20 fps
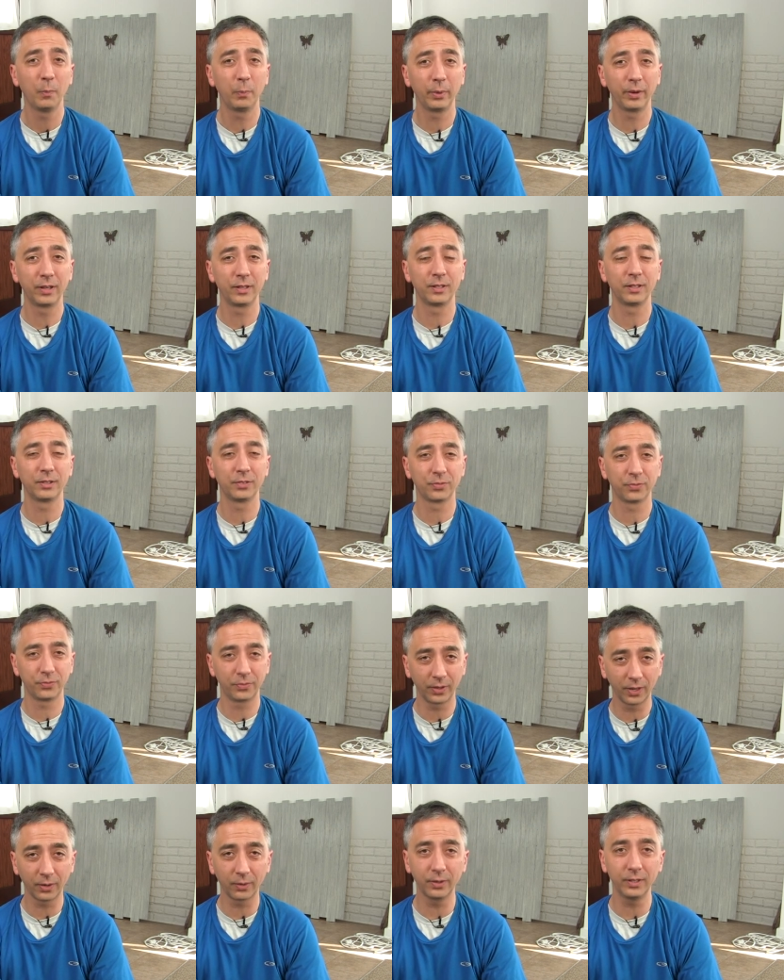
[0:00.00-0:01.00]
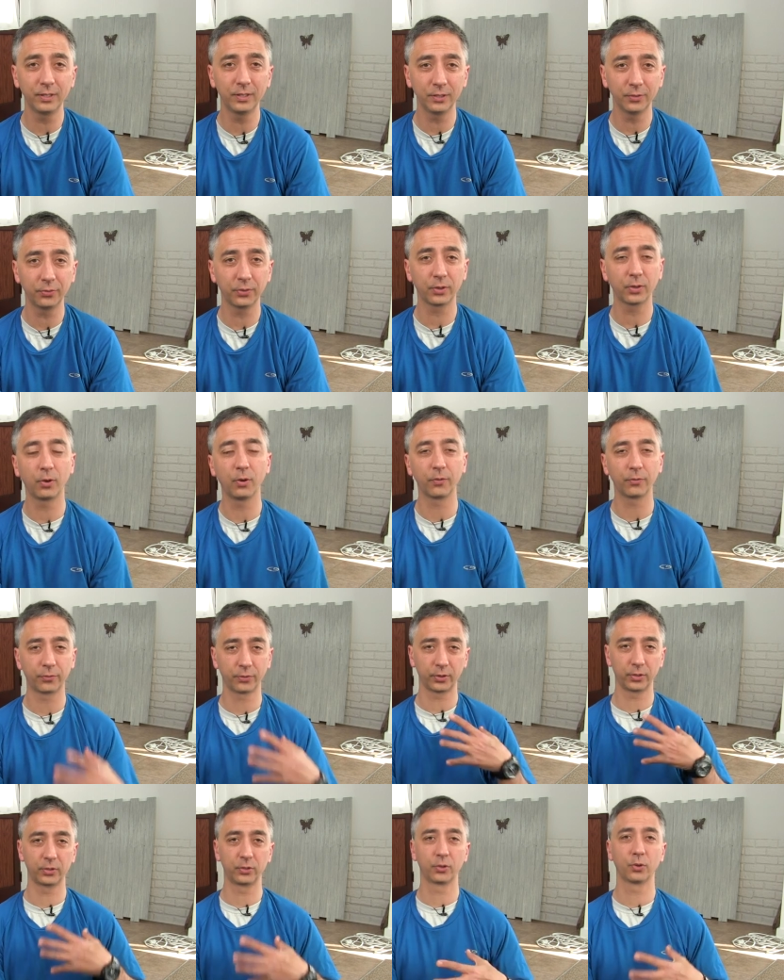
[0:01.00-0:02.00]
but it is very difficult
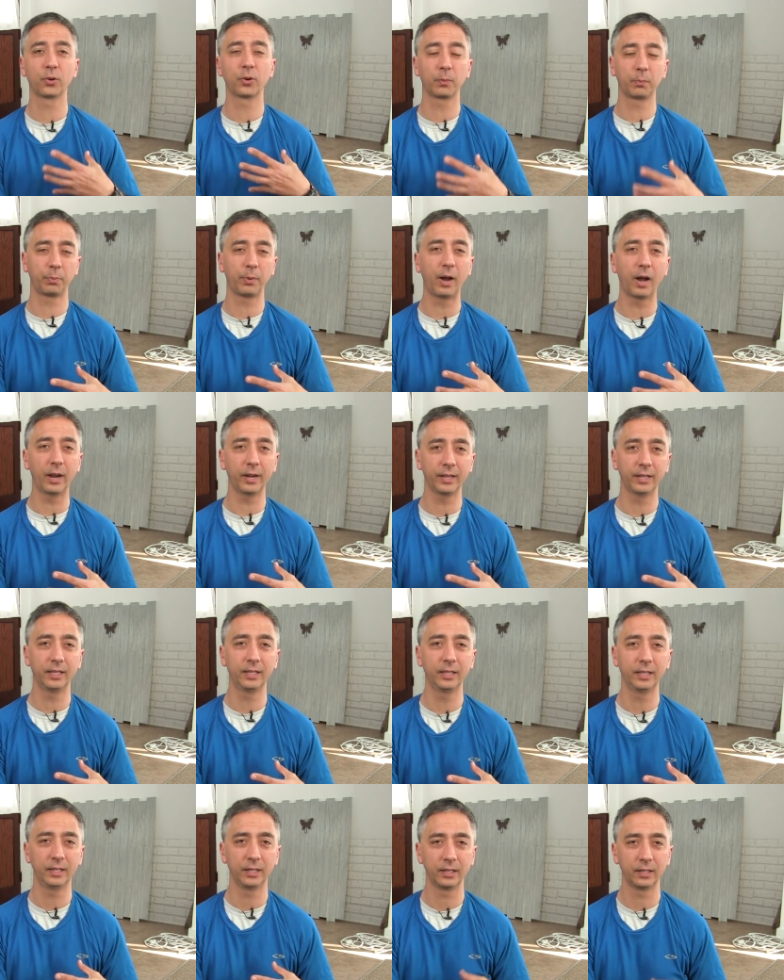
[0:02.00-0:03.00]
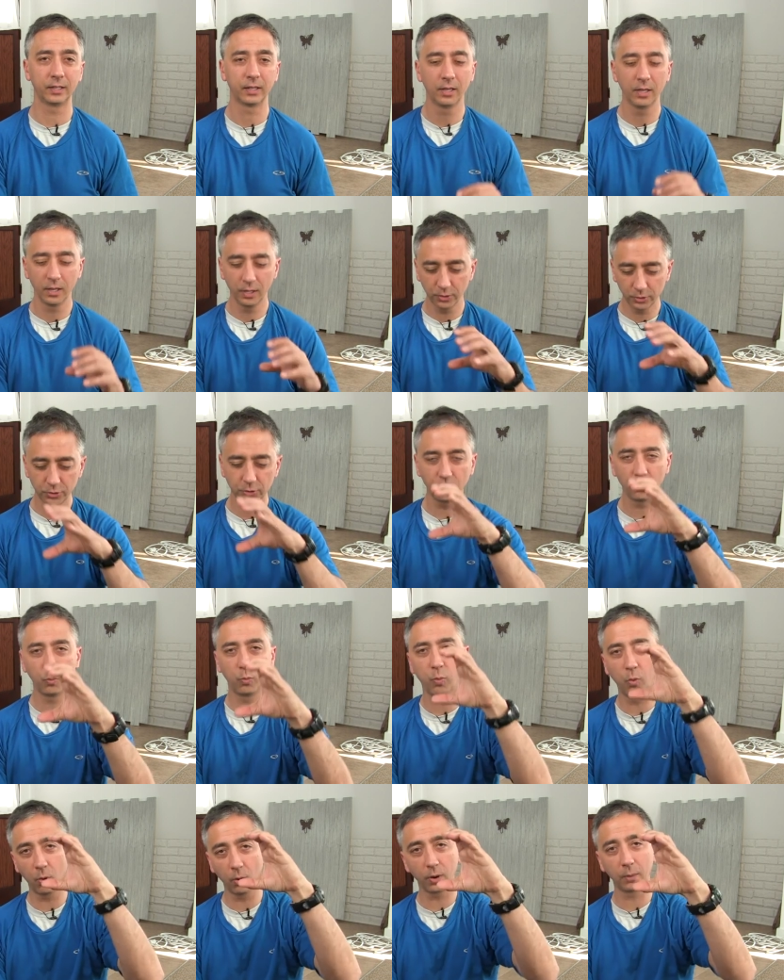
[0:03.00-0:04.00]
for your body heat to
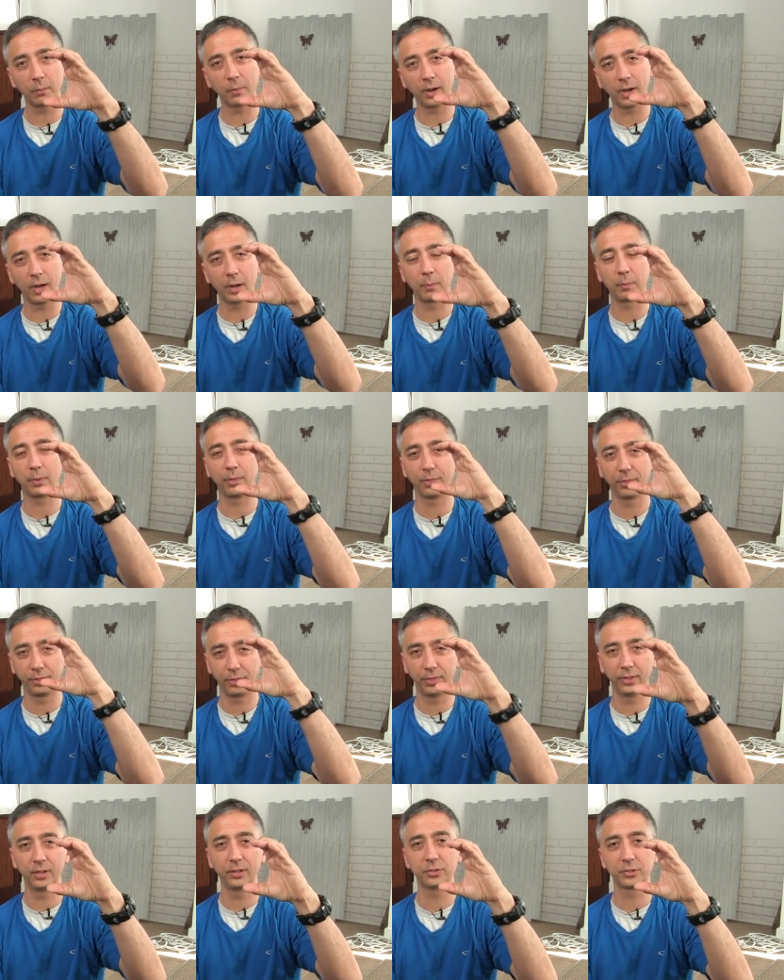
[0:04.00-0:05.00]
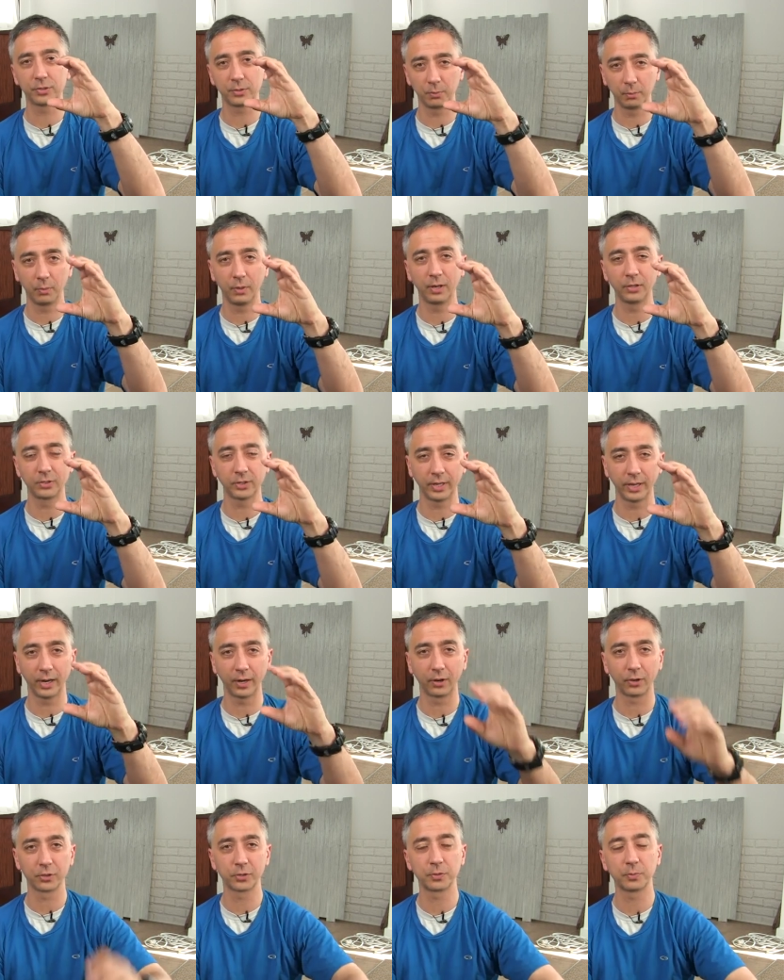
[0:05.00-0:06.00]
warm up this much
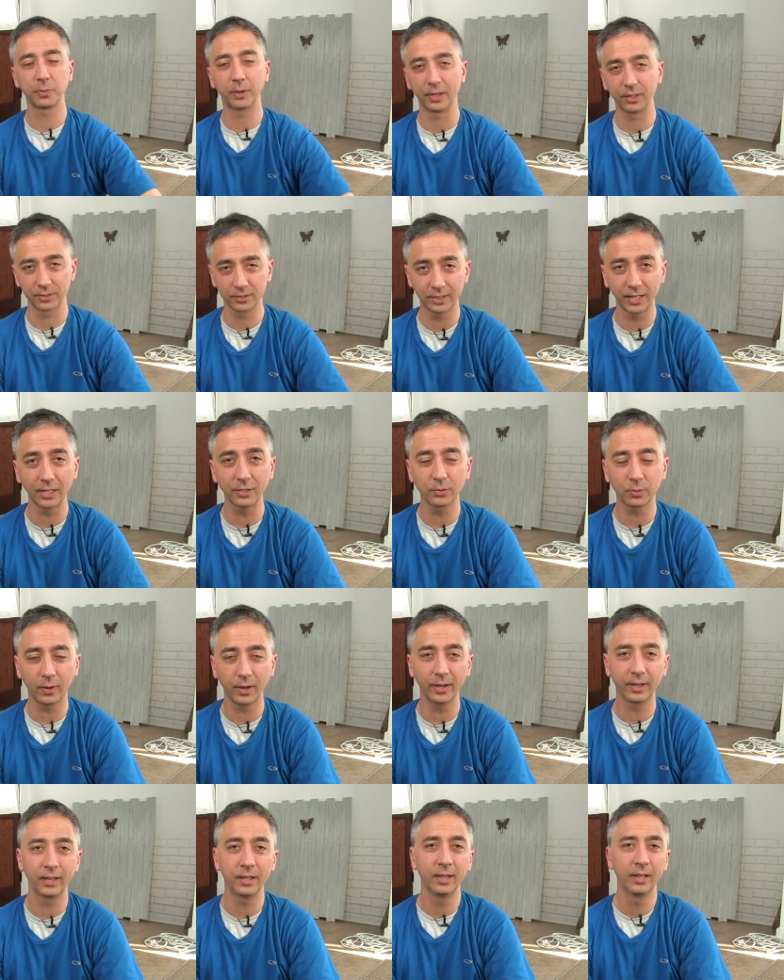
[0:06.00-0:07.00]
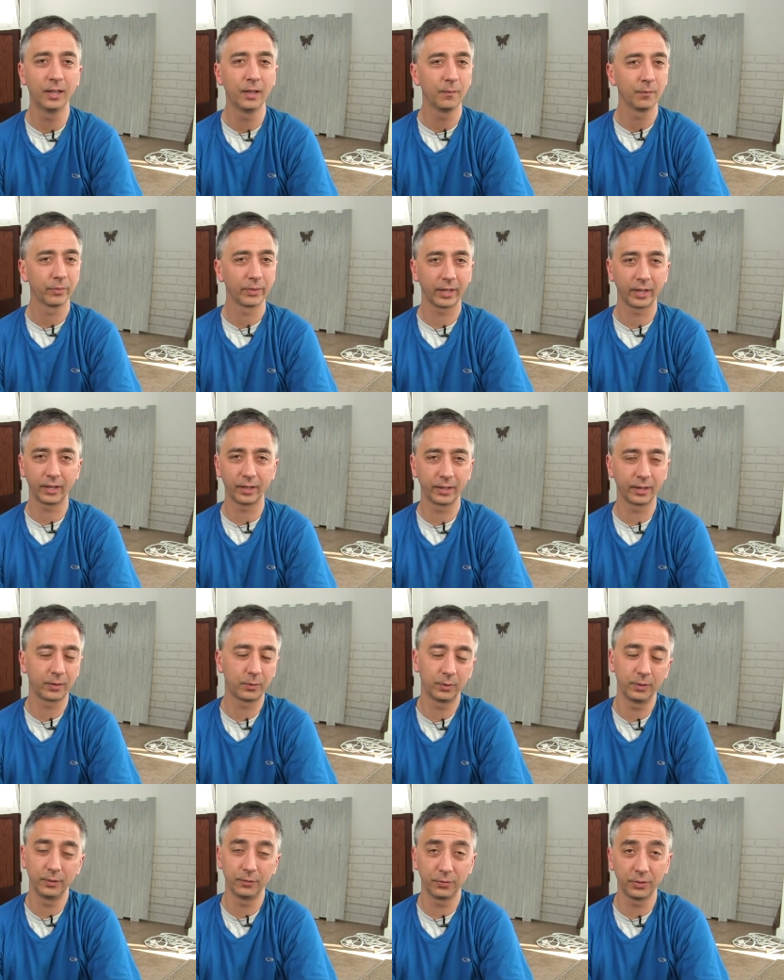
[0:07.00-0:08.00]
airspace. That's why,
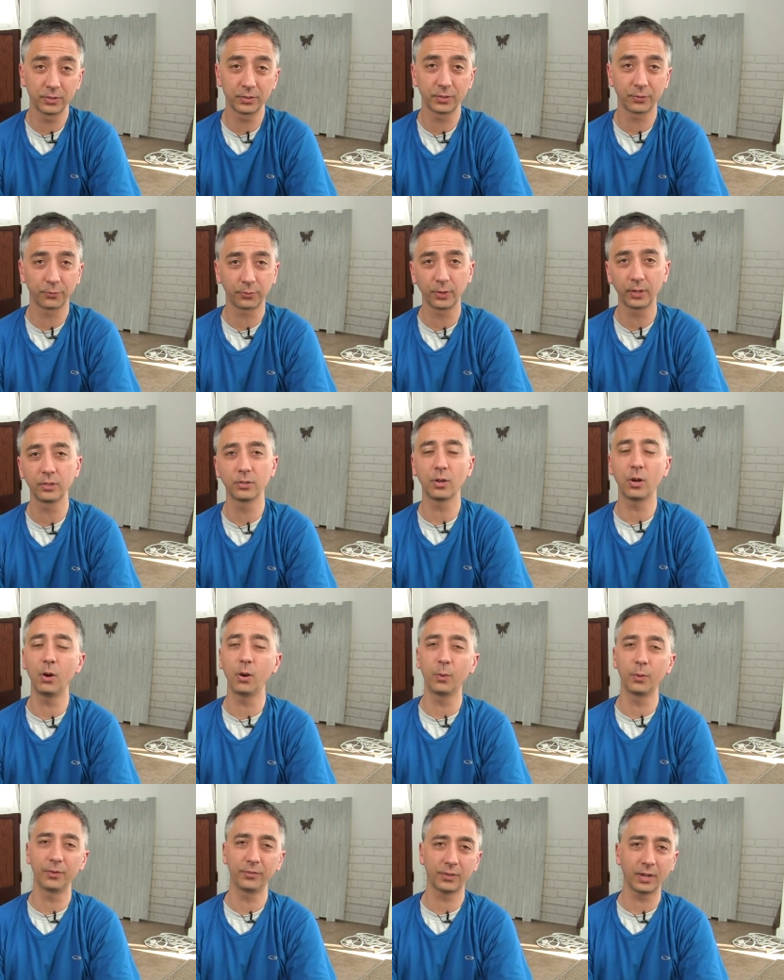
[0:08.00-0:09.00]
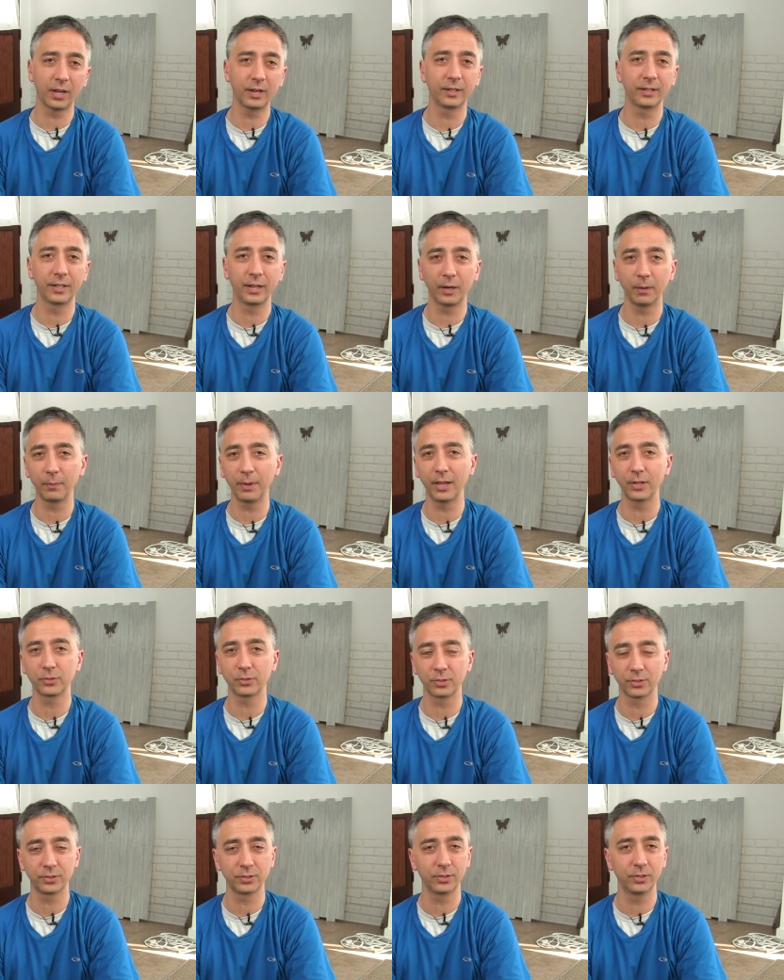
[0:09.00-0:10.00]
like when you visit friends, oh, we've got an air
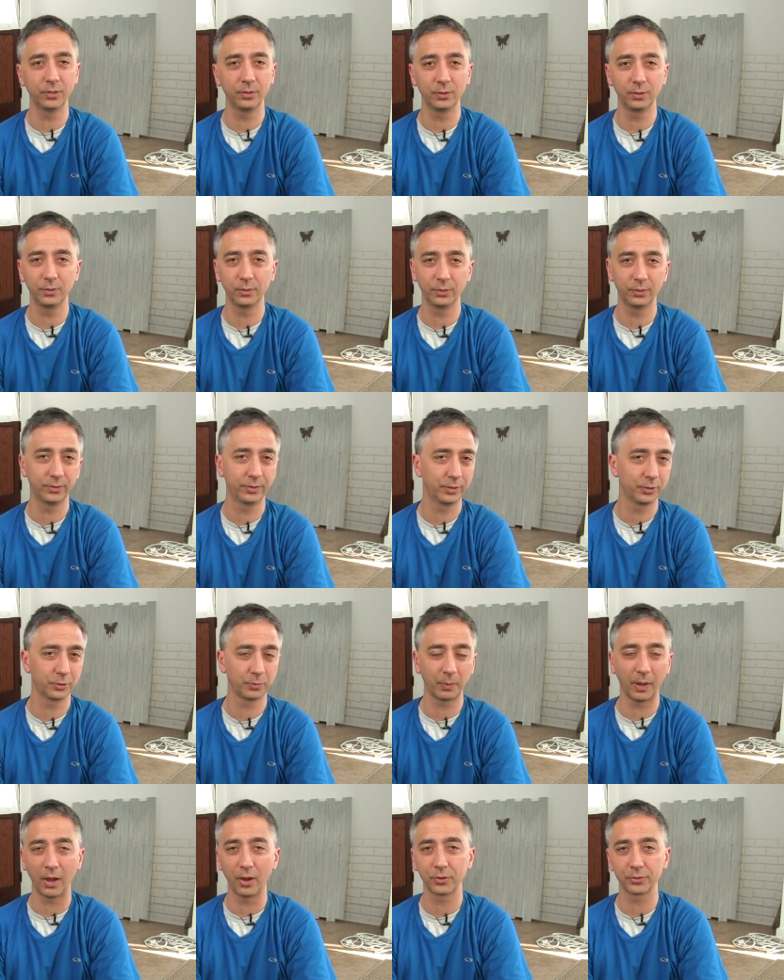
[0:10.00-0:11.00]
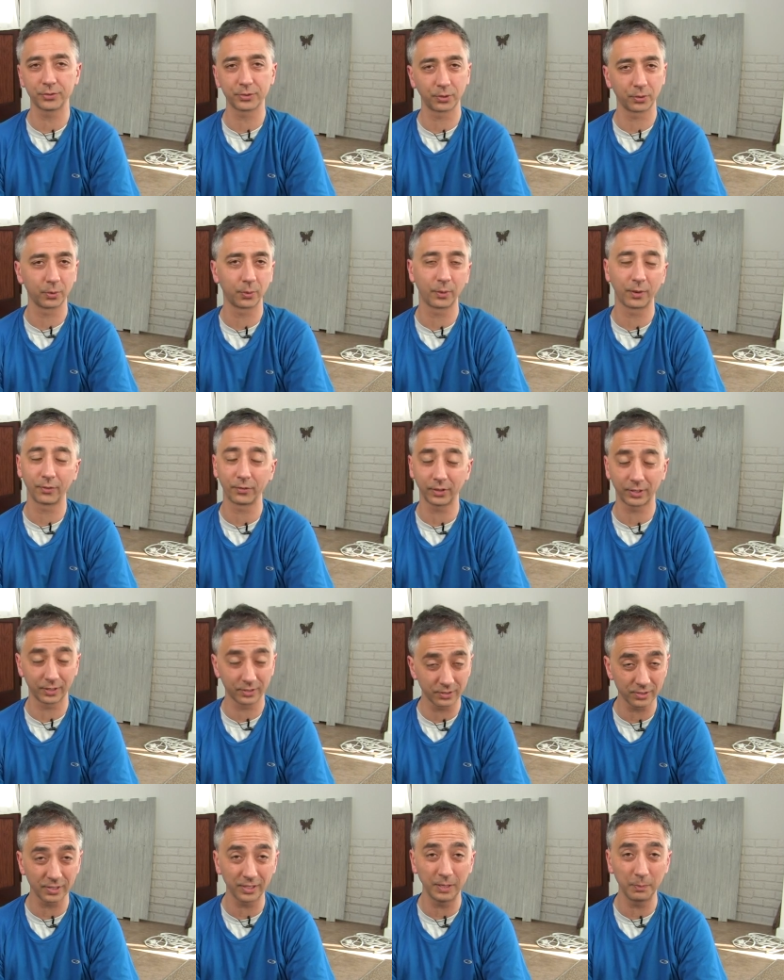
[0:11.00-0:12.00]
mattress you and your spouse or whoever
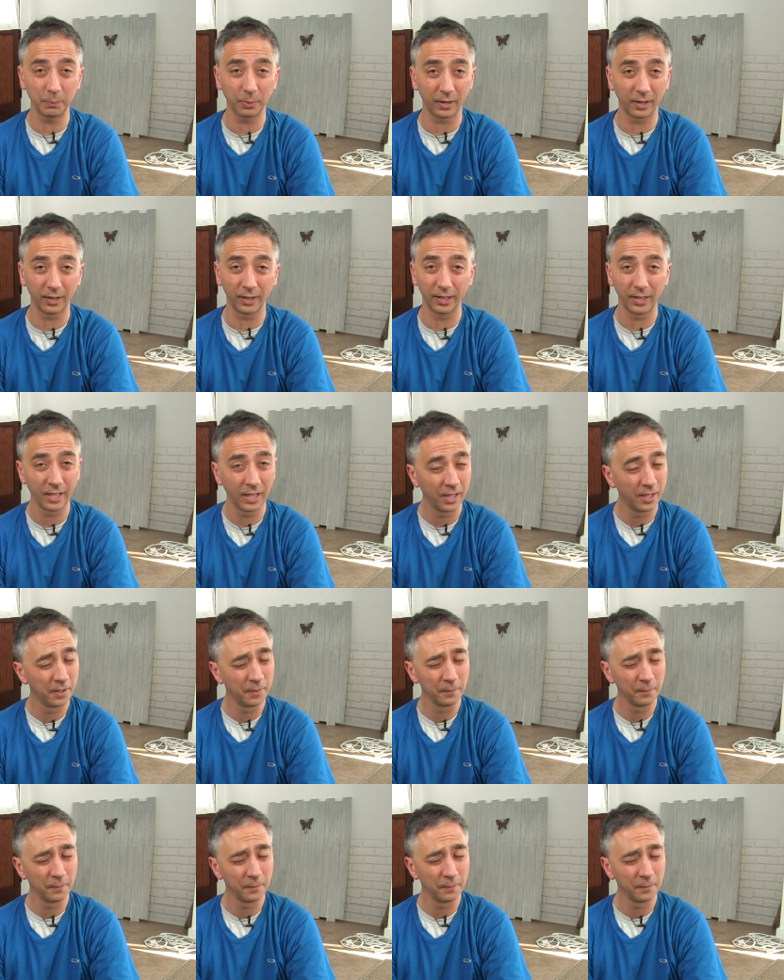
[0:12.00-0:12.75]
can sleep on.